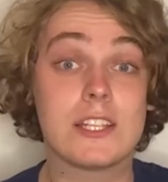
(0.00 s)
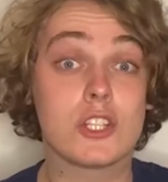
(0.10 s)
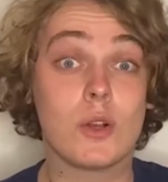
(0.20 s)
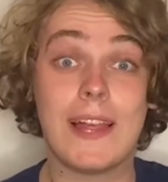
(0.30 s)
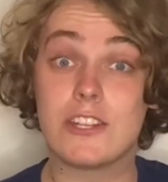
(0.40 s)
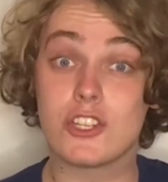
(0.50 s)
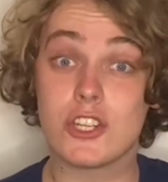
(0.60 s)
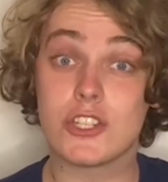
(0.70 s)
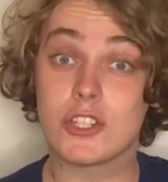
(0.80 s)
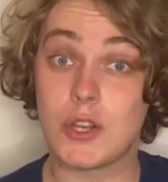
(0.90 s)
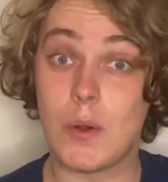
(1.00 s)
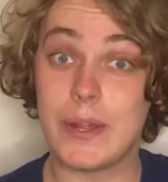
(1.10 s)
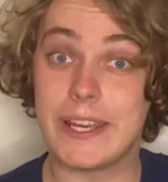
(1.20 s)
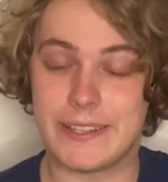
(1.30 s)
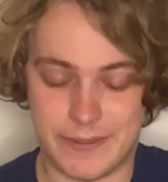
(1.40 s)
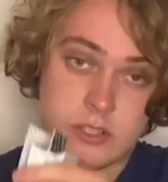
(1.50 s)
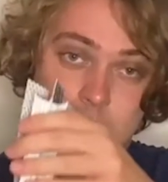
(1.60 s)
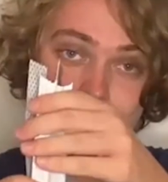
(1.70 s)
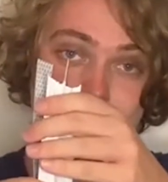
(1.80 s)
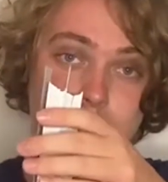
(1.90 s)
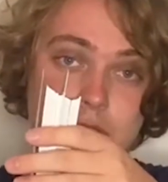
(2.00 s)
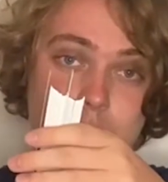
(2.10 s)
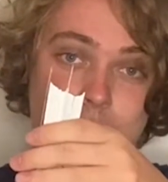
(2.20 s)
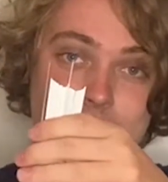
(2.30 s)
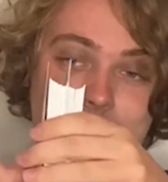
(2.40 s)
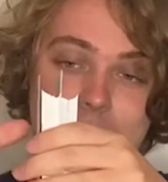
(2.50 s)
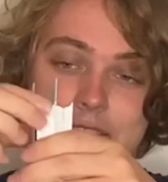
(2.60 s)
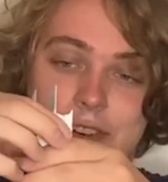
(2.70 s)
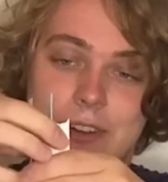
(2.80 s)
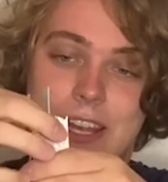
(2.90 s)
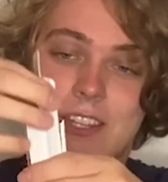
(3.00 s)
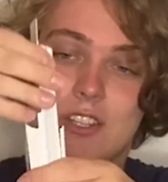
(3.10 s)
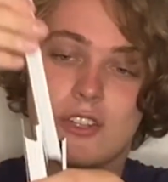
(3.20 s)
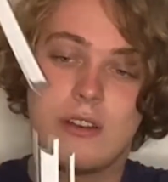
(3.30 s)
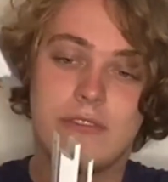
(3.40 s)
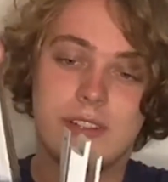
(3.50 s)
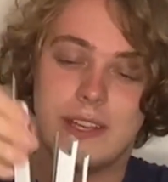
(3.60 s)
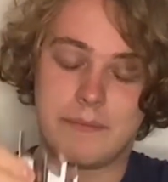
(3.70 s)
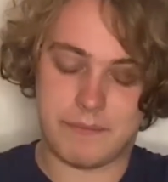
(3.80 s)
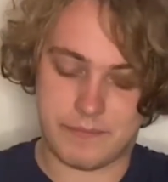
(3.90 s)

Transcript: So let's just go with it. So I'm gonna put them all together and shuffle them.